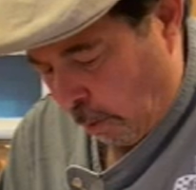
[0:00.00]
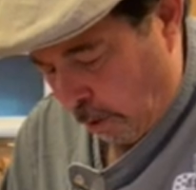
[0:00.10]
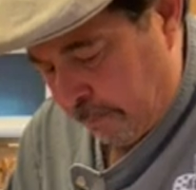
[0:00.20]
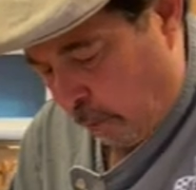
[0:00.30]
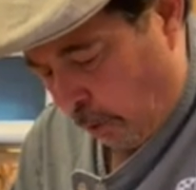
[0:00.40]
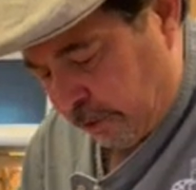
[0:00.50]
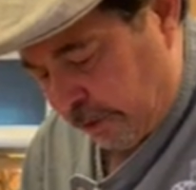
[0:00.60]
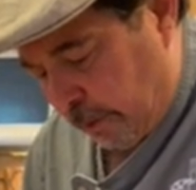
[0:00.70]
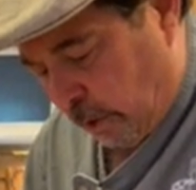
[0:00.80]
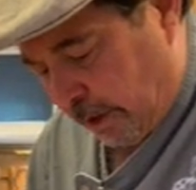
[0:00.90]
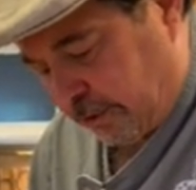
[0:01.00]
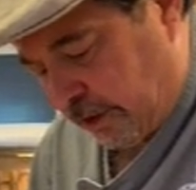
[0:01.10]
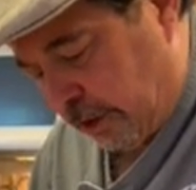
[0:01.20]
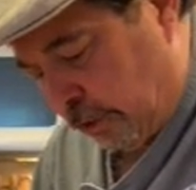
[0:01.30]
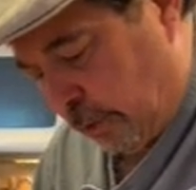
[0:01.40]
But more importantly,
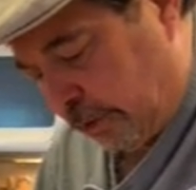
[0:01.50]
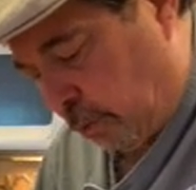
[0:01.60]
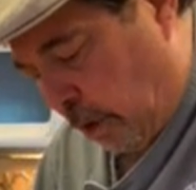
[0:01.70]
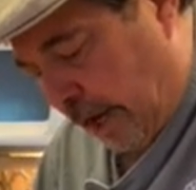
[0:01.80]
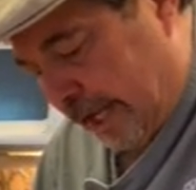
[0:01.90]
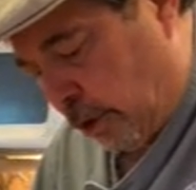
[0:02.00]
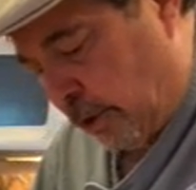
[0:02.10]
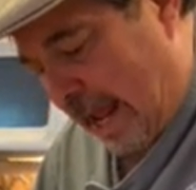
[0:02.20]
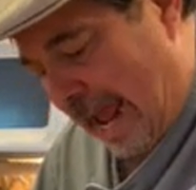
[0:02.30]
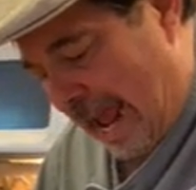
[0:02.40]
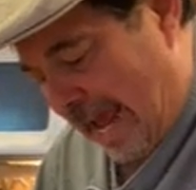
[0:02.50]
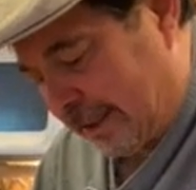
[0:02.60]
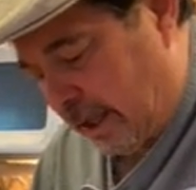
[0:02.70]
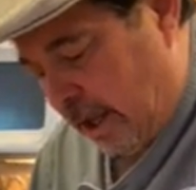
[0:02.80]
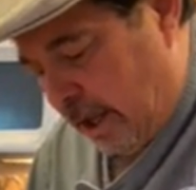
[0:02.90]
what it's going to do is when I go to
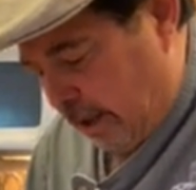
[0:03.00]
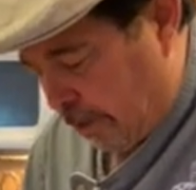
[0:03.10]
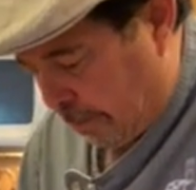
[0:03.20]
add